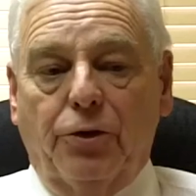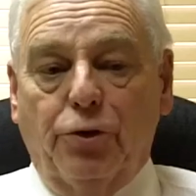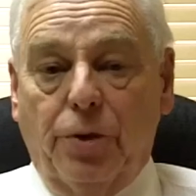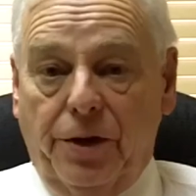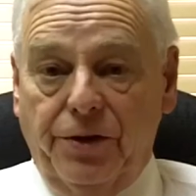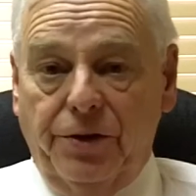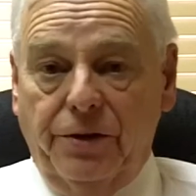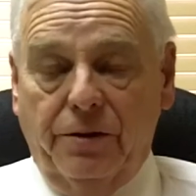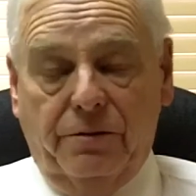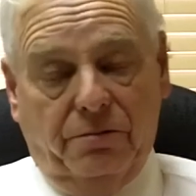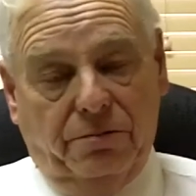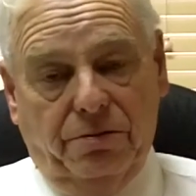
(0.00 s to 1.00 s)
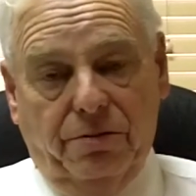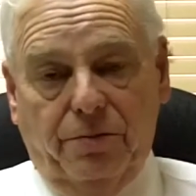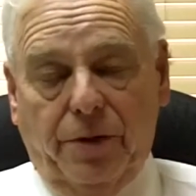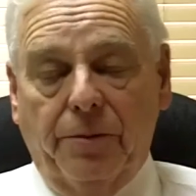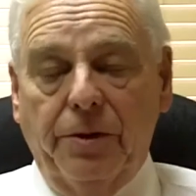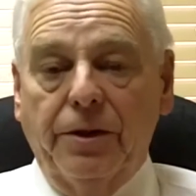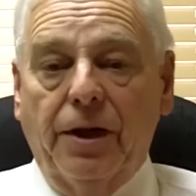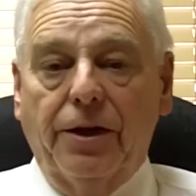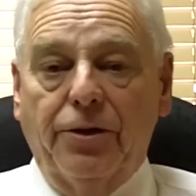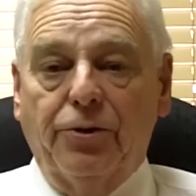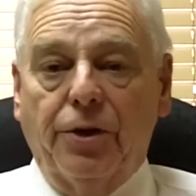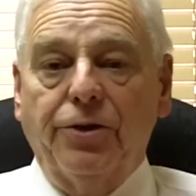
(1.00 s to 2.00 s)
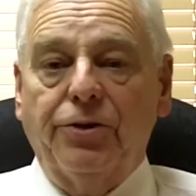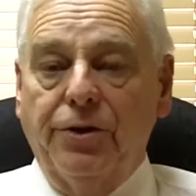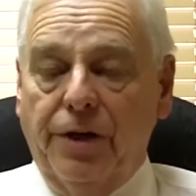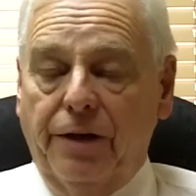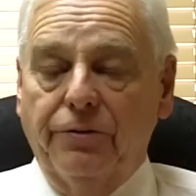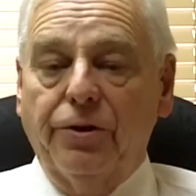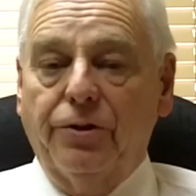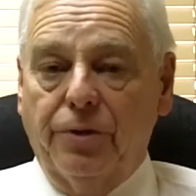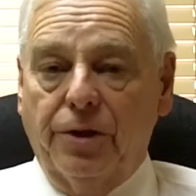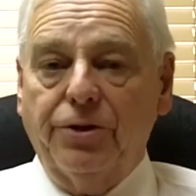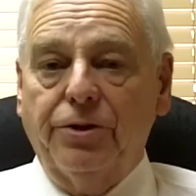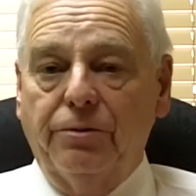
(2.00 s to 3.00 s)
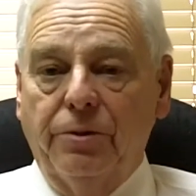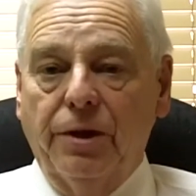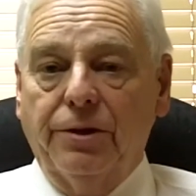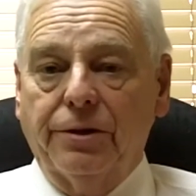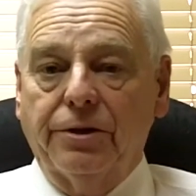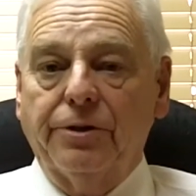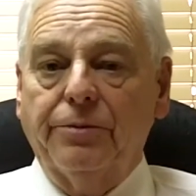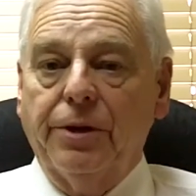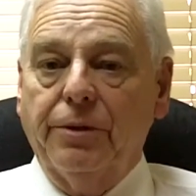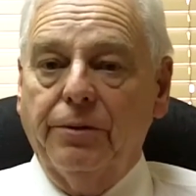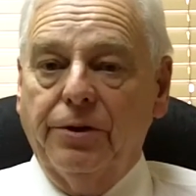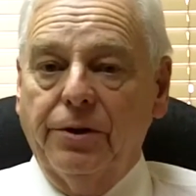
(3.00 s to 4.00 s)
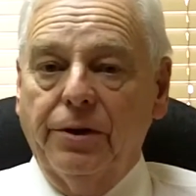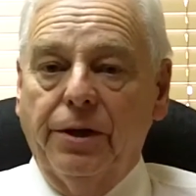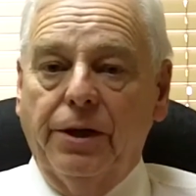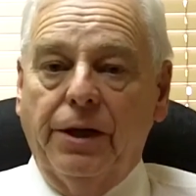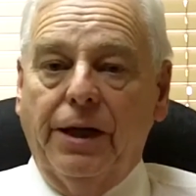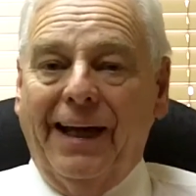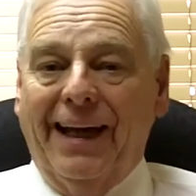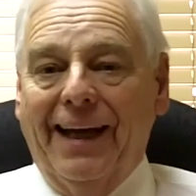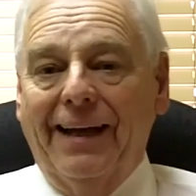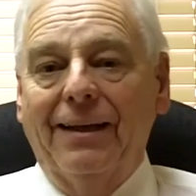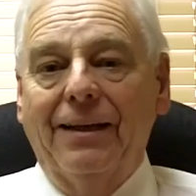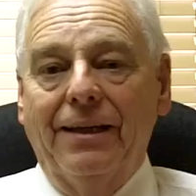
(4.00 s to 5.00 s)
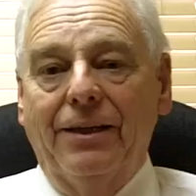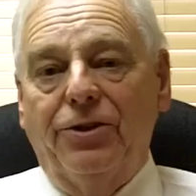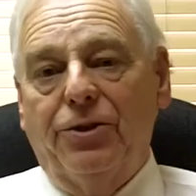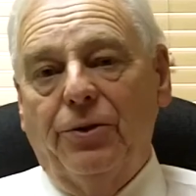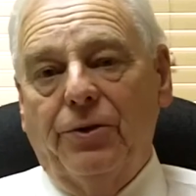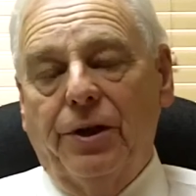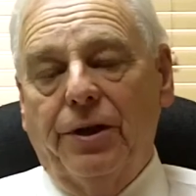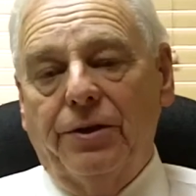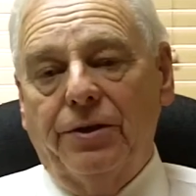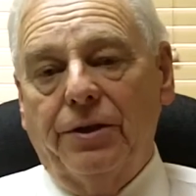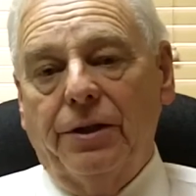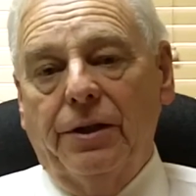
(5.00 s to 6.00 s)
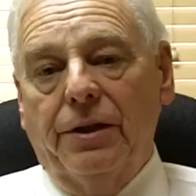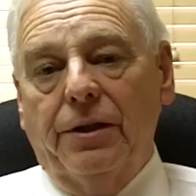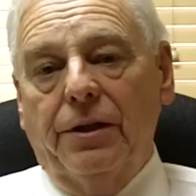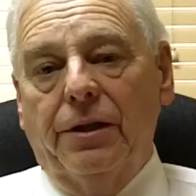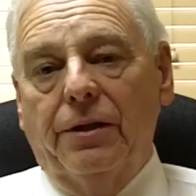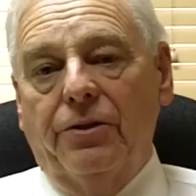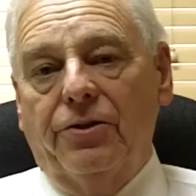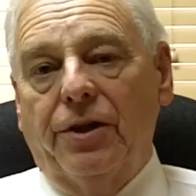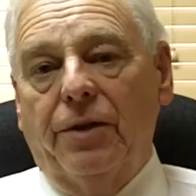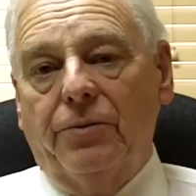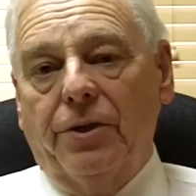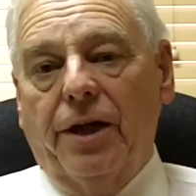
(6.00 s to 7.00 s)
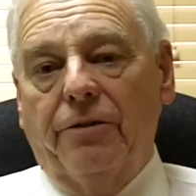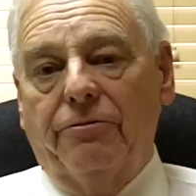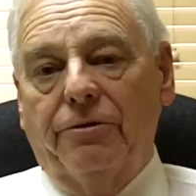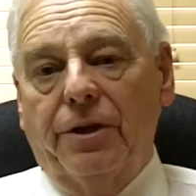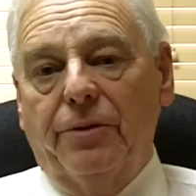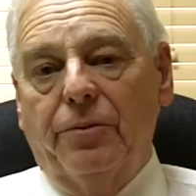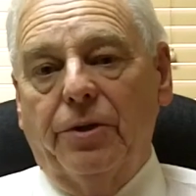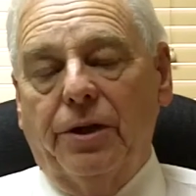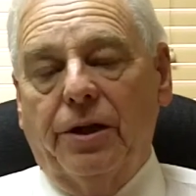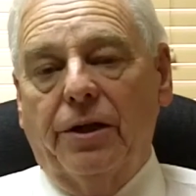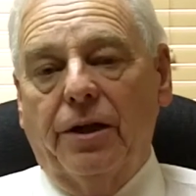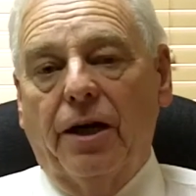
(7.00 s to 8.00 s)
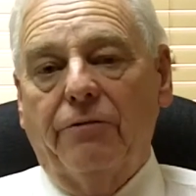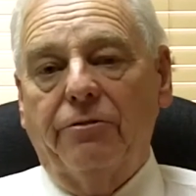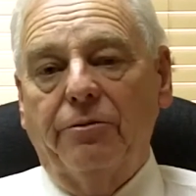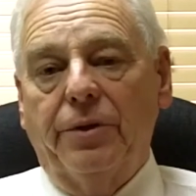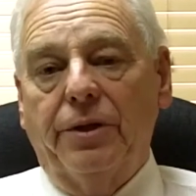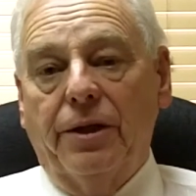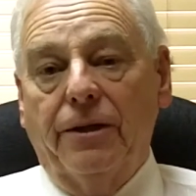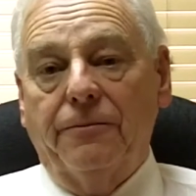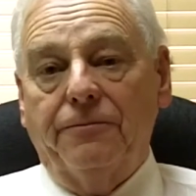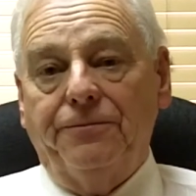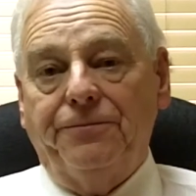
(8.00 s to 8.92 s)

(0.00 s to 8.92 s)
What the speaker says: trust, probably a lot of trust. You have to trust your realtor to be able to handle these two things in the same time frame, but it can often be done,